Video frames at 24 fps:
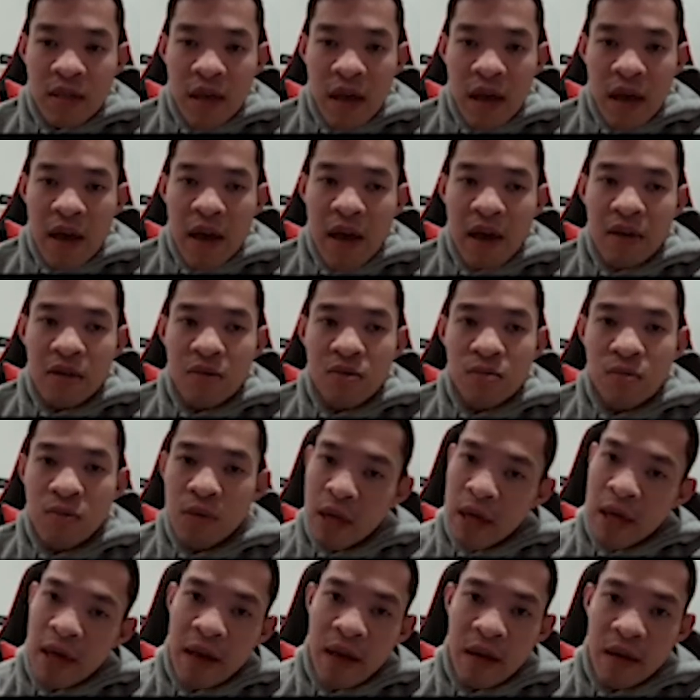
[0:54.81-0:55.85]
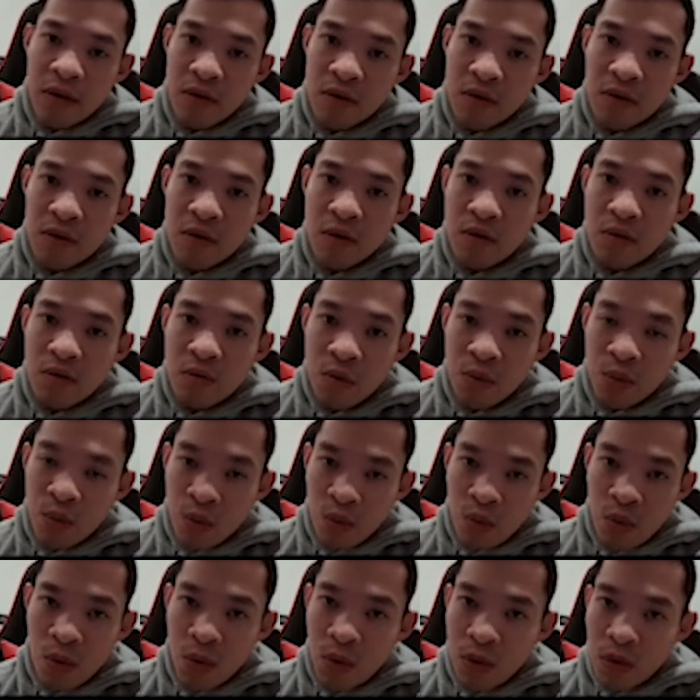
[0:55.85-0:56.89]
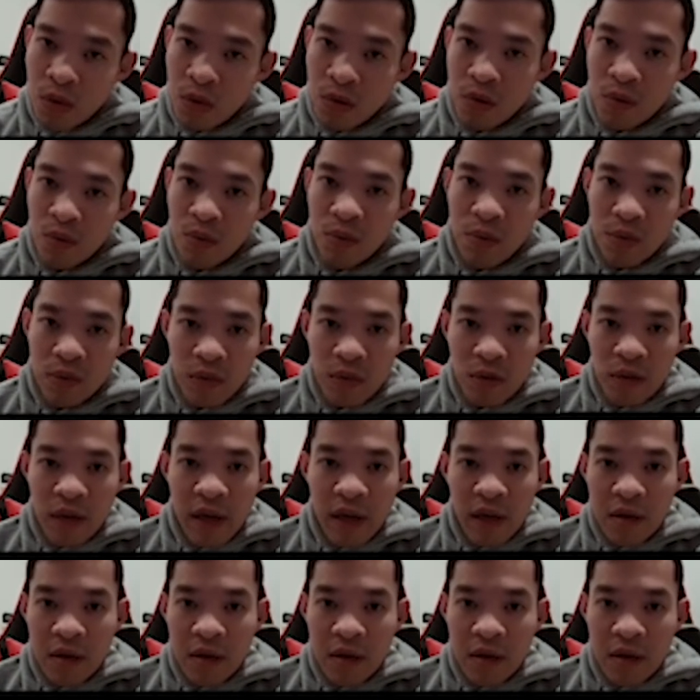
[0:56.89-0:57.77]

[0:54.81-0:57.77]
and you can't do a war with your clan?